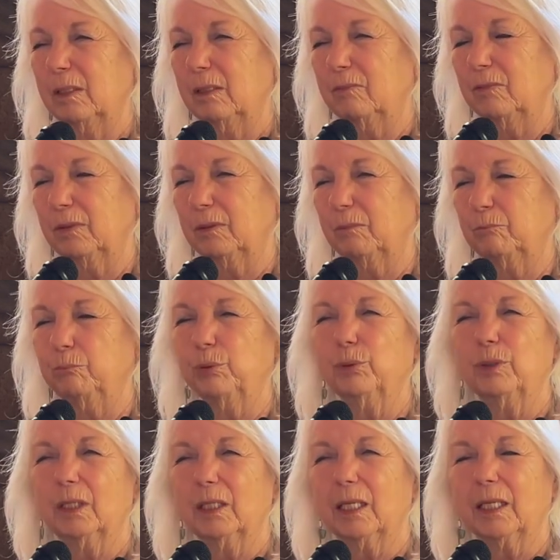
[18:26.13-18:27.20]

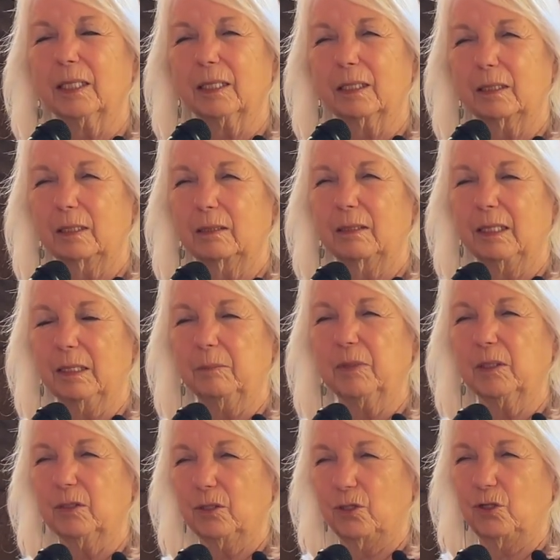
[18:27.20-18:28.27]
Buddha-like
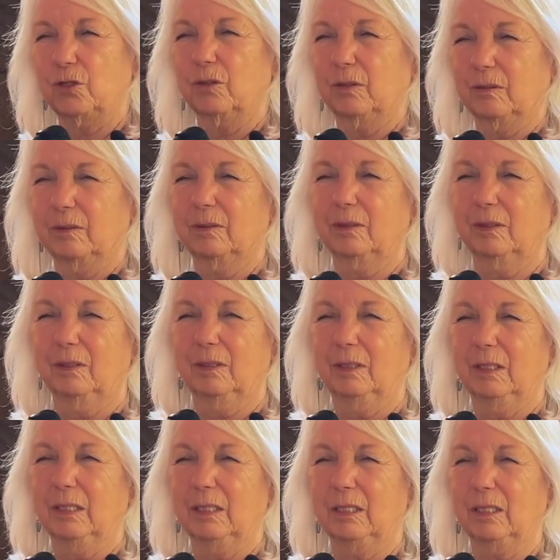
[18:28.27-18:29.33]
image
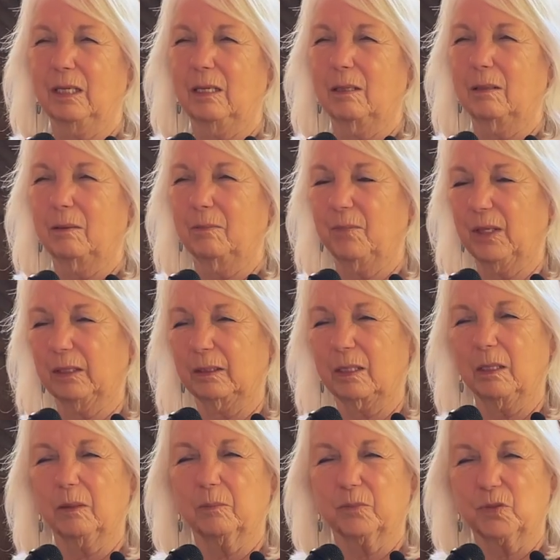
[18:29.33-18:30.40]
that
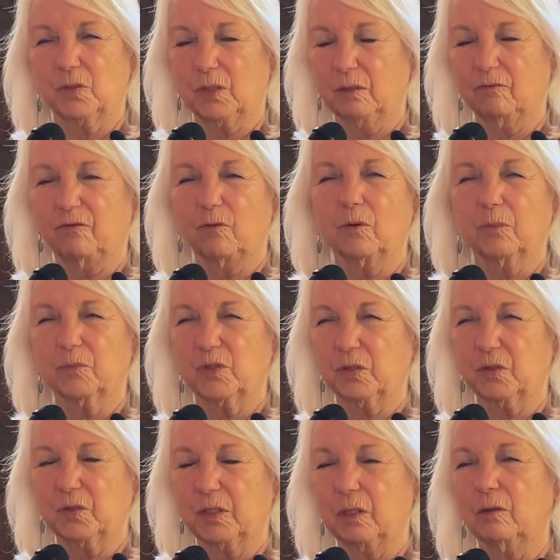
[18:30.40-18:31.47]
comes and forms
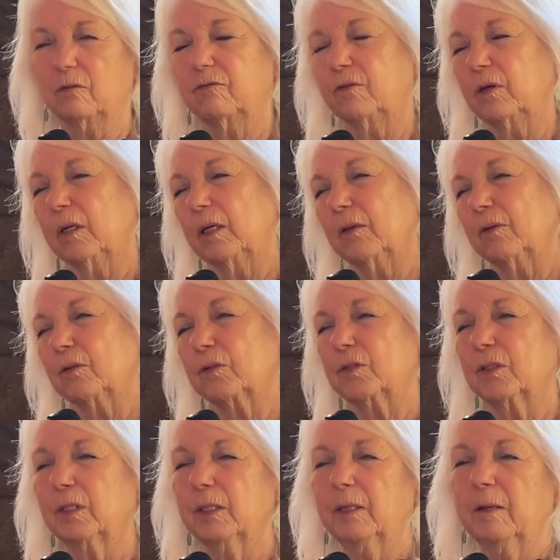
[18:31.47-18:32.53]
itself. For
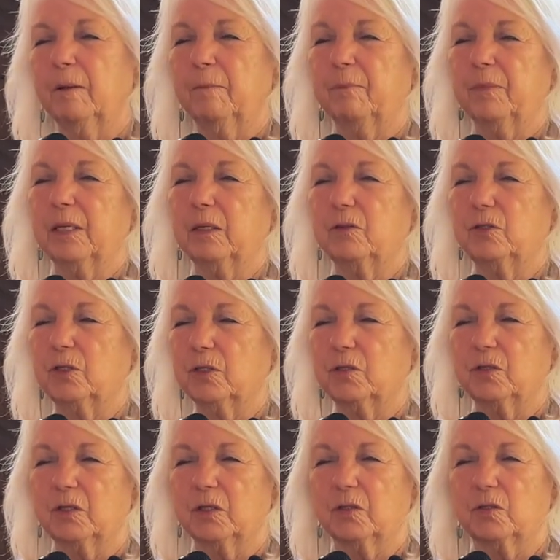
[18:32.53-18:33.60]
others, it's
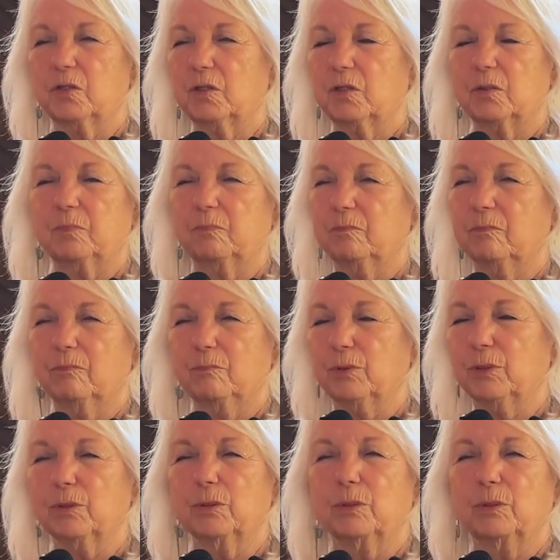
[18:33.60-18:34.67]
just this
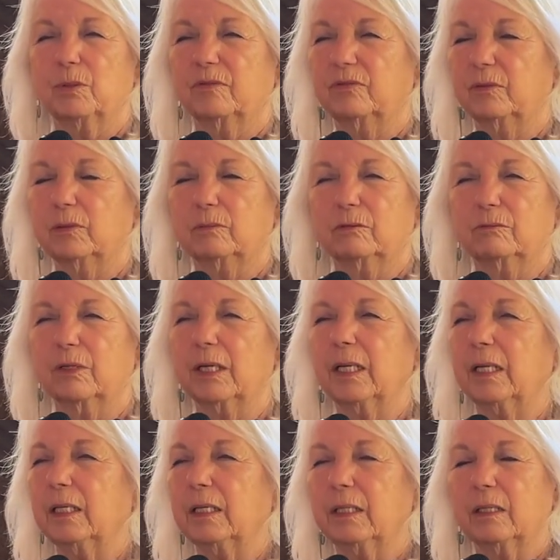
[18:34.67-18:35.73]
beautiful,
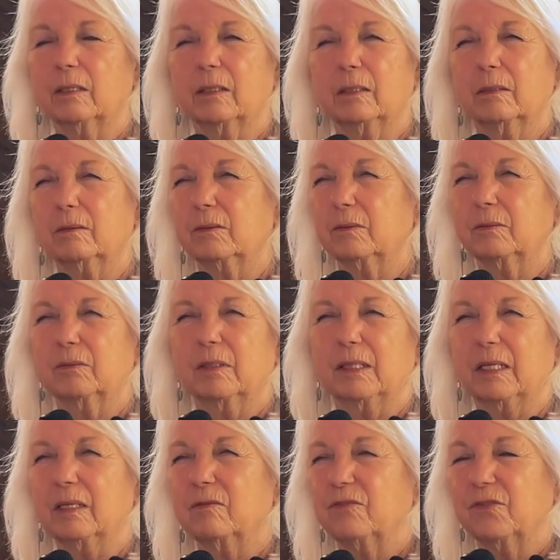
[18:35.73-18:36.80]
radiant,
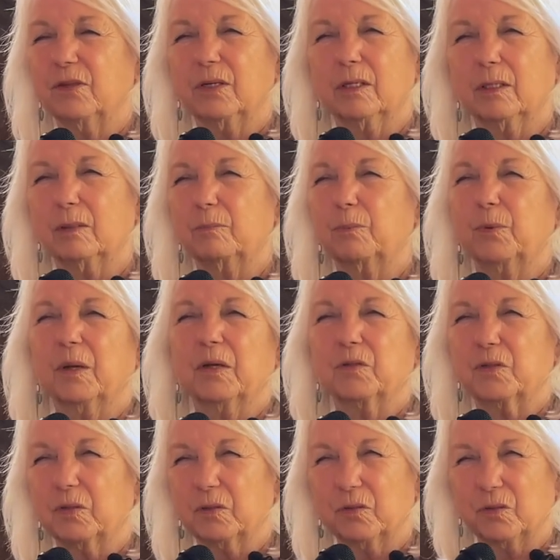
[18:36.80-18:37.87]
infinite
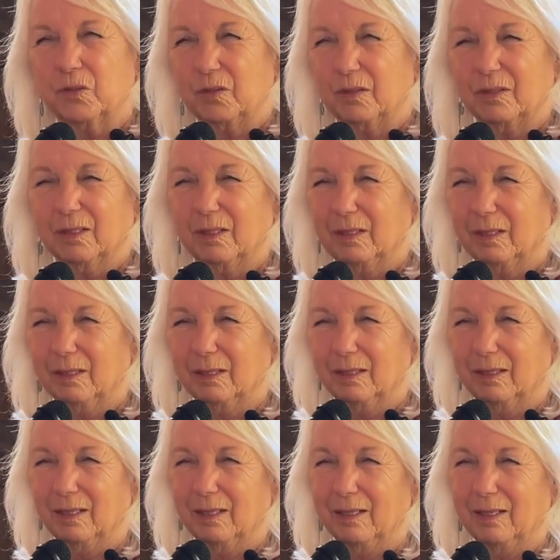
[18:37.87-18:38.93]
presence
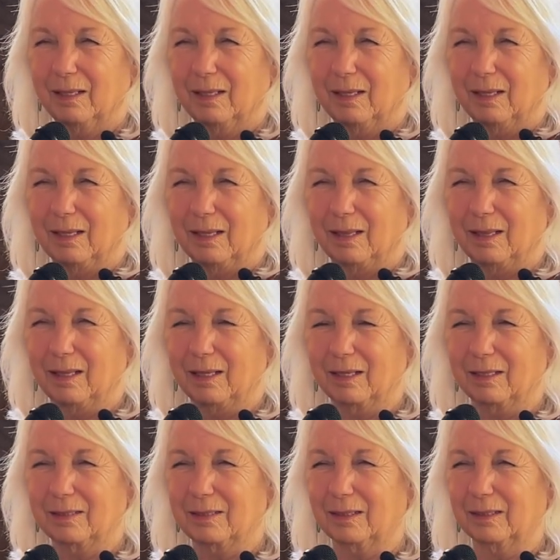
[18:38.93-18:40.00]

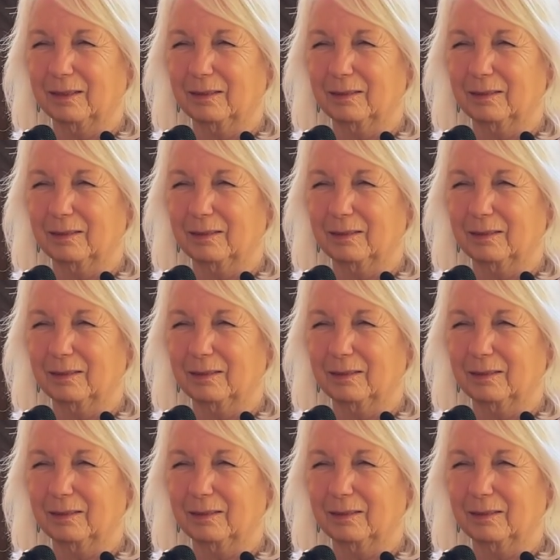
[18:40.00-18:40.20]
that